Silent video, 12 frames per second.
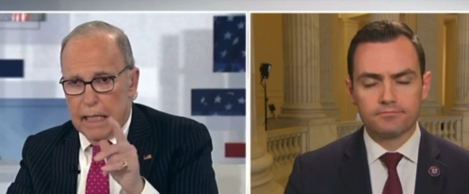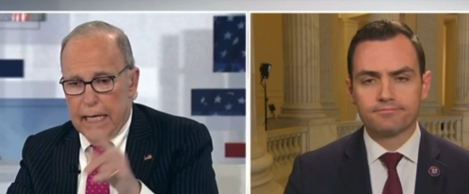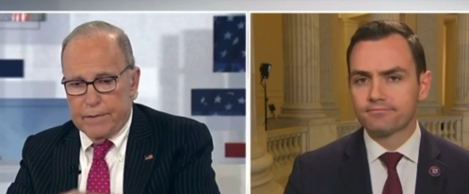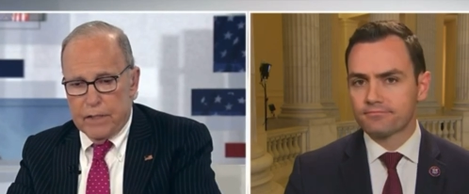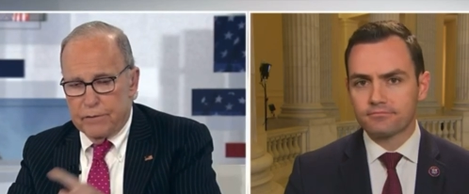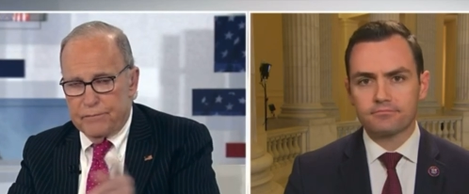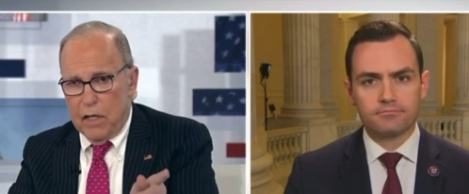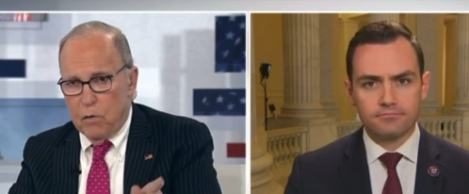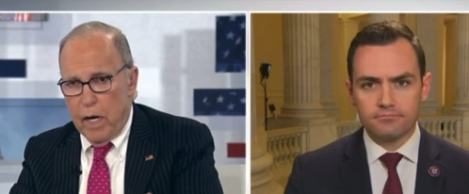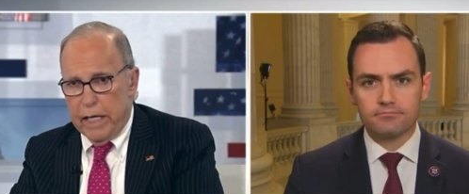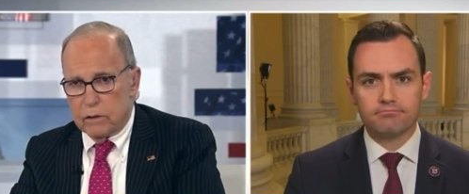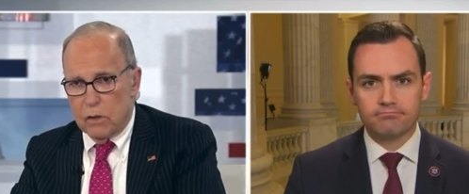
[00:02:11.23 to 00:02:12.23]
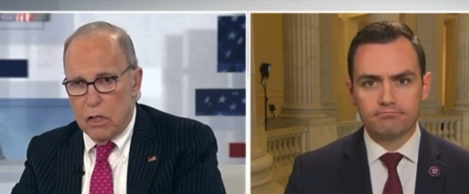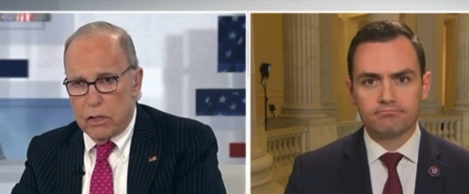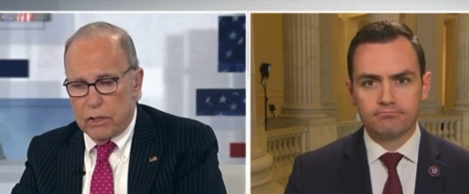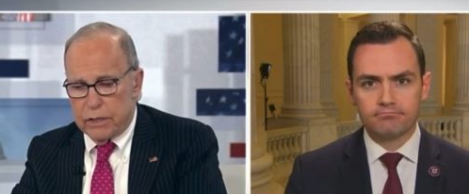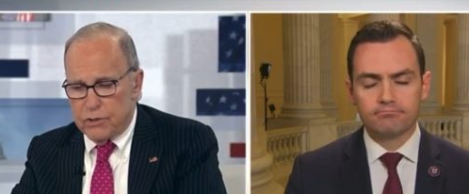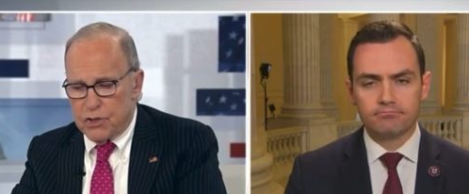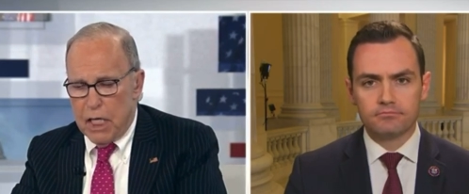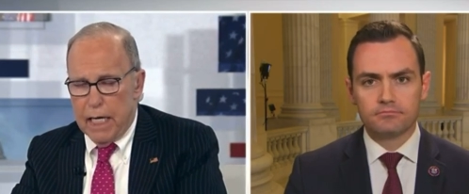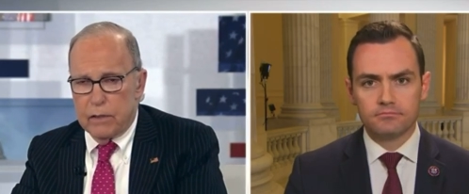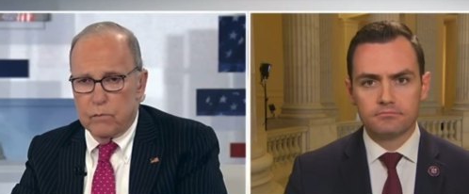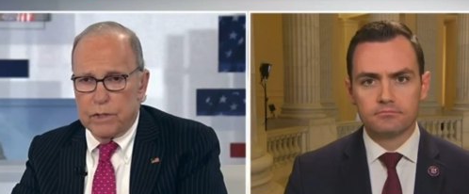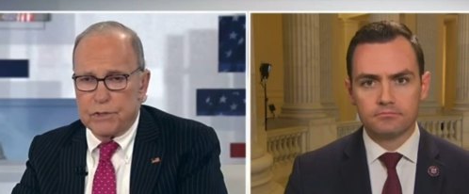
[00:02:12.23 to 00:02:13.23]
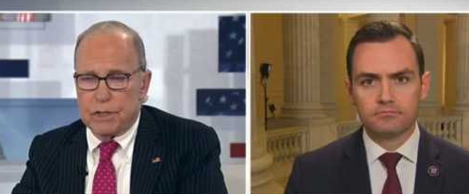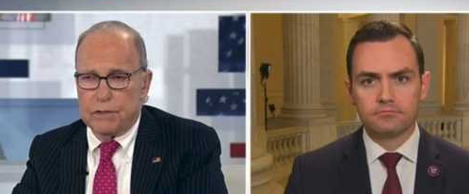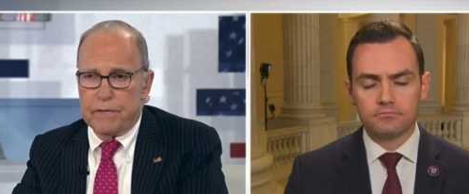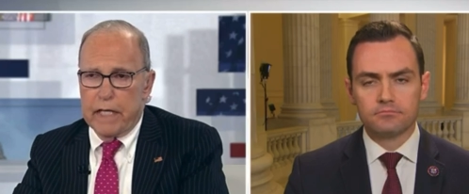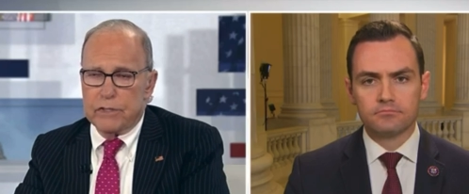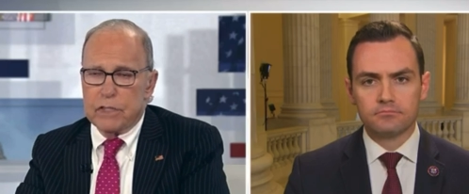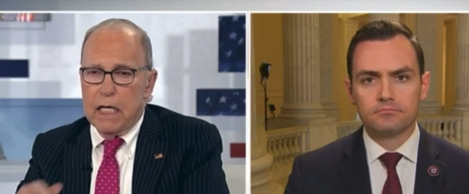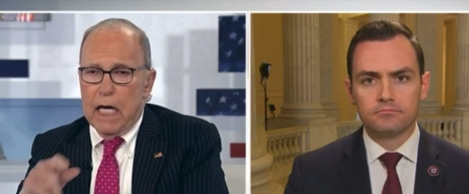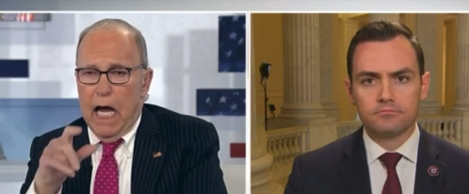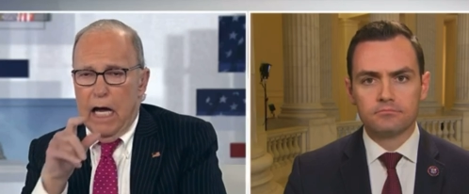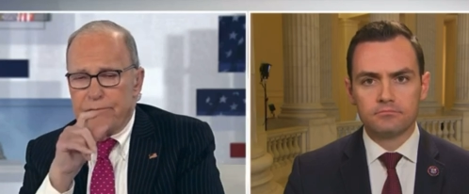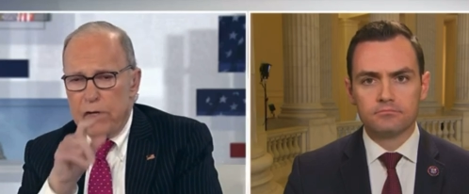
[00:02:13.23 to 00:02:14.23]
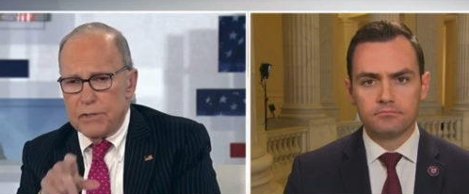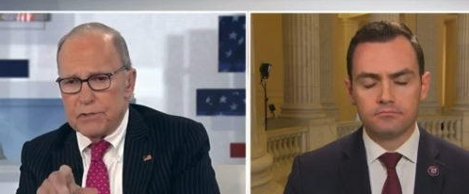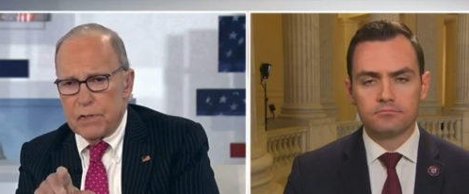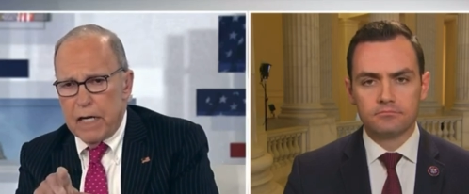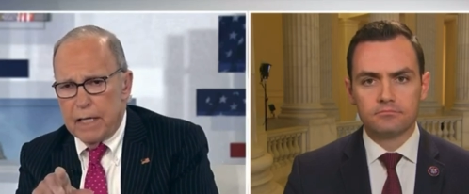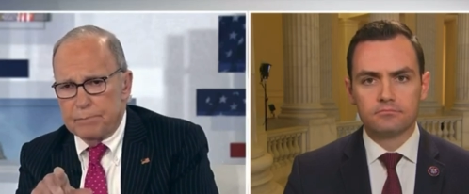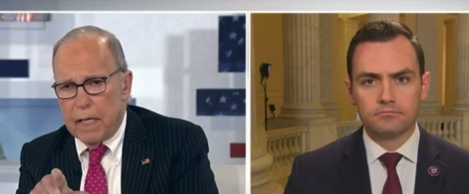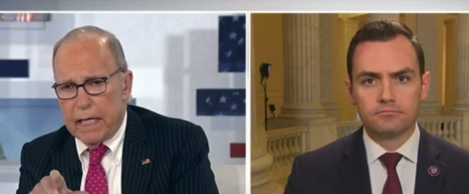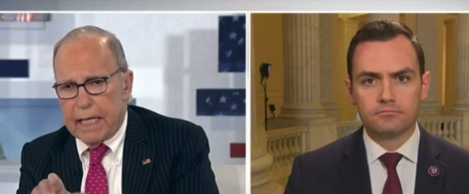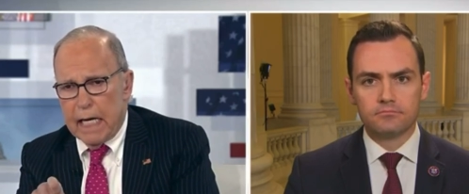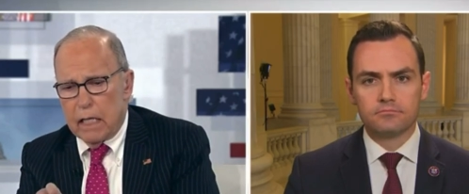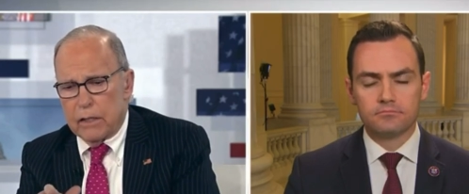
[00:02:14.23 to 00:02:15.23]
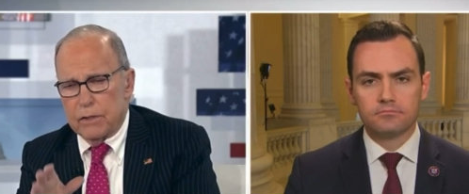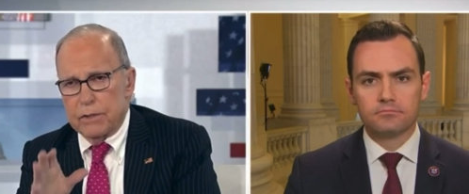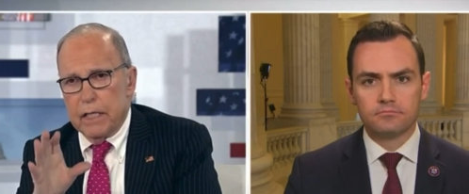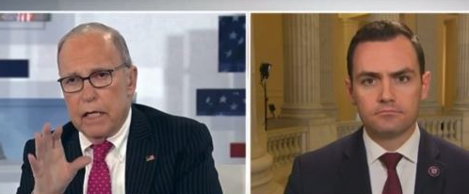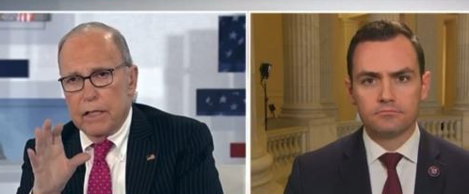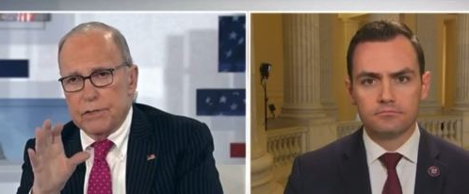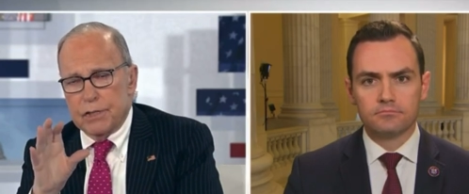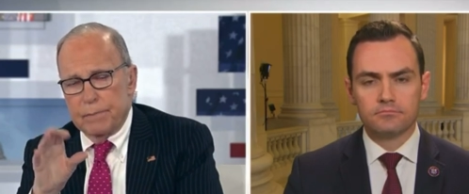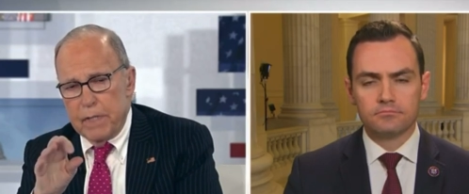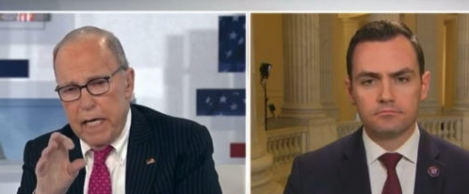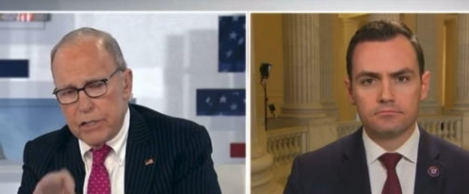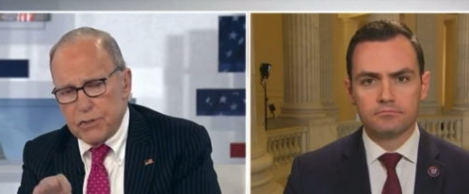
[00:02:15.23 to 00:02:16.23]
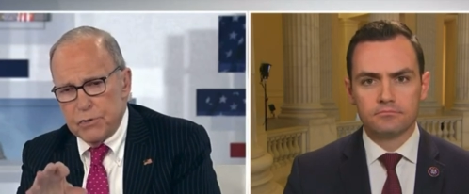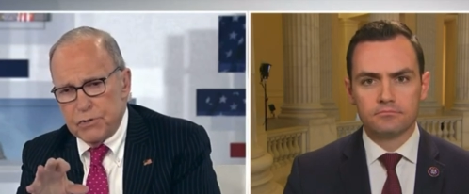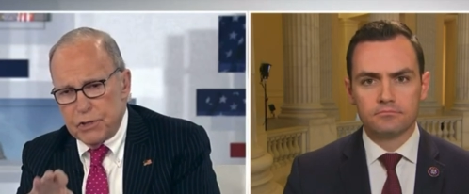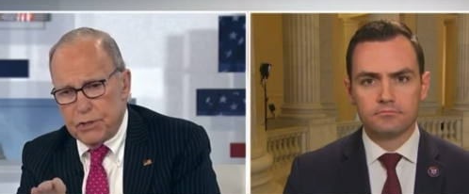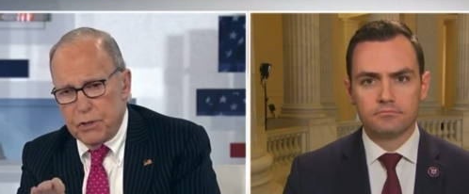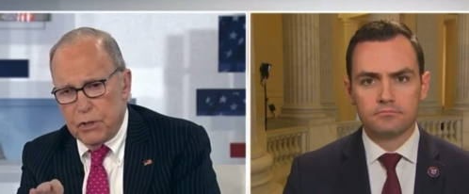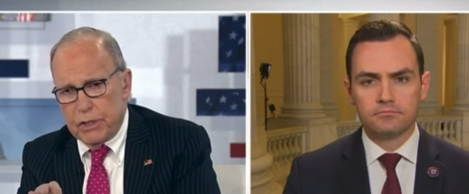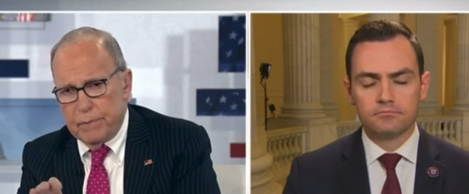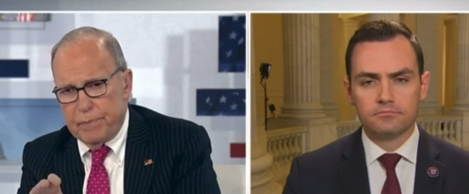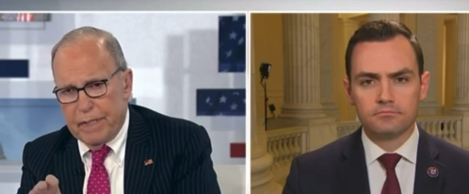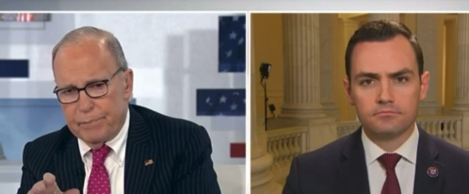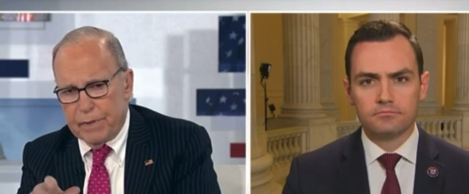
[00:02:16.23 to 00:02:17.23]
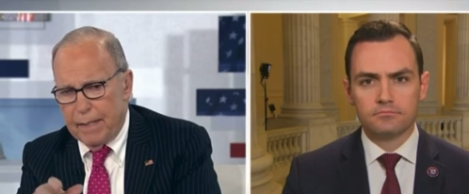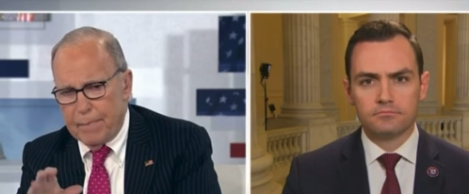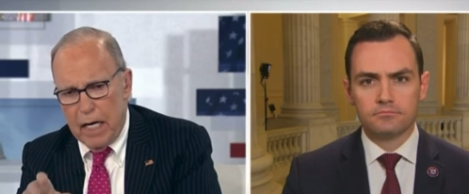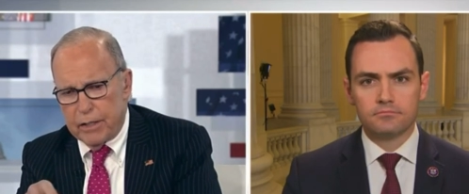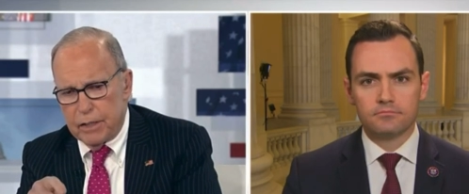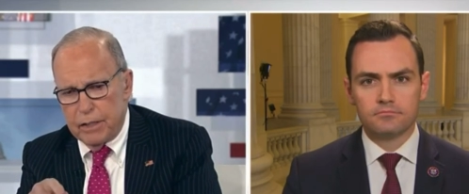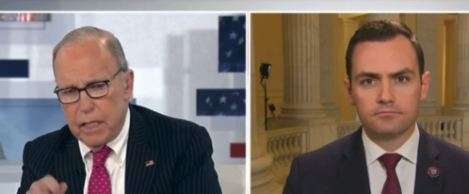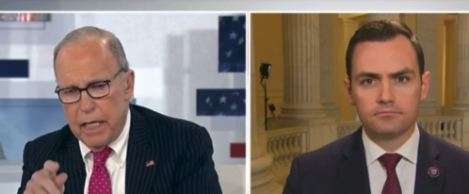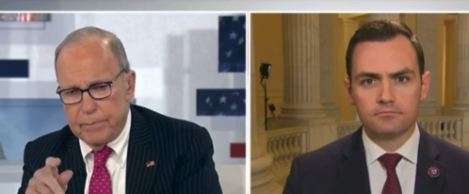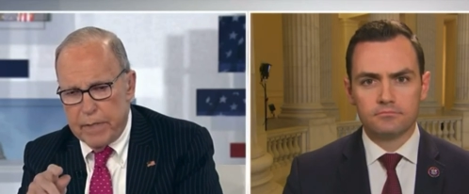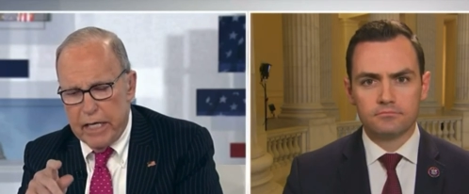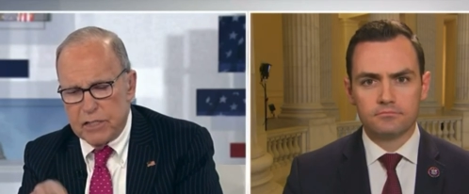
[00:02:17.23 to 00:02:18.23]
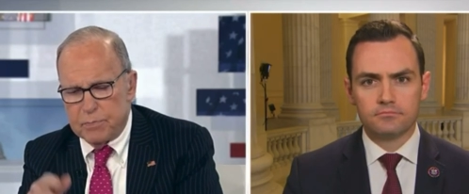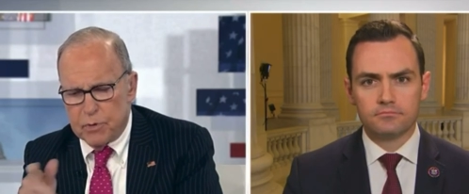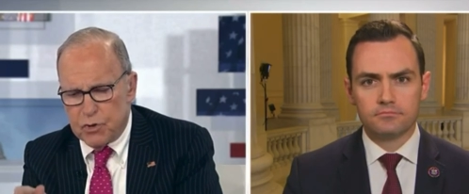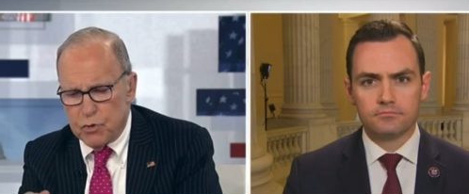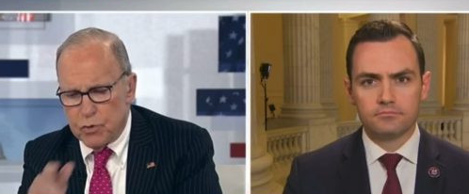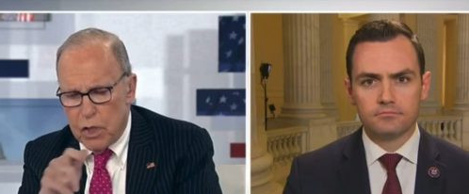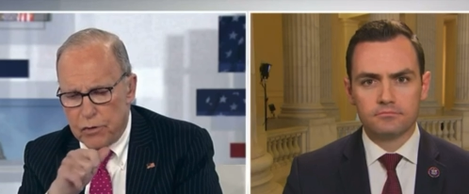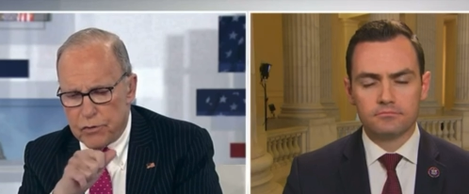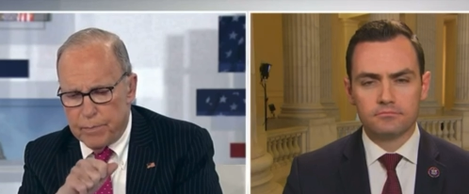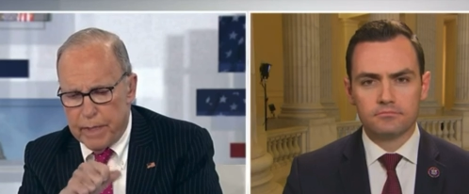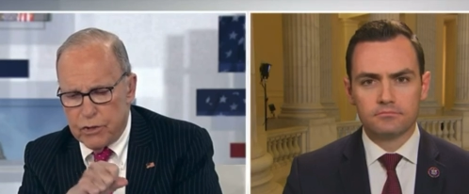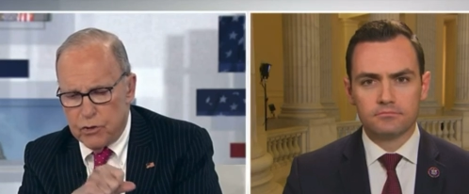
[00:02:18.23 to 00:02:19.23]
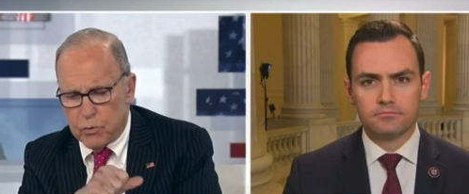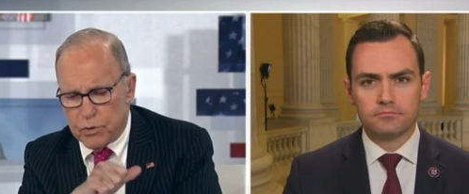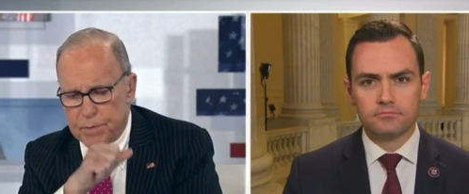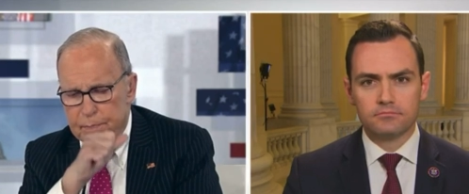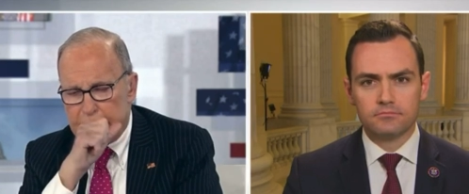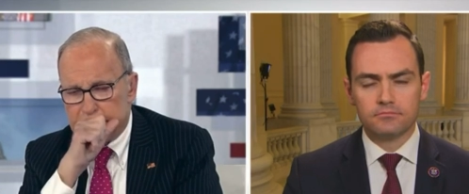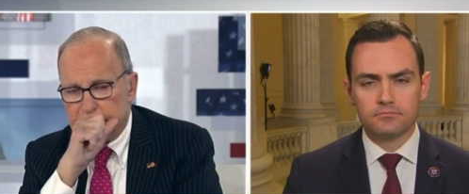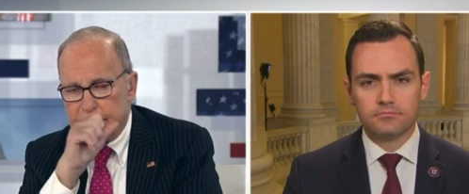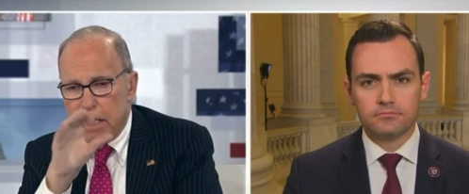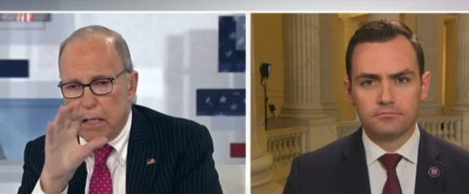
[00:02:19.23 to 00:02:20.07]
Speaker 1: and then if they wait longer, China wins the advantage. I've also had Mike Gallagher, some national security people, I'm not going to name names, but you know them and you respect them.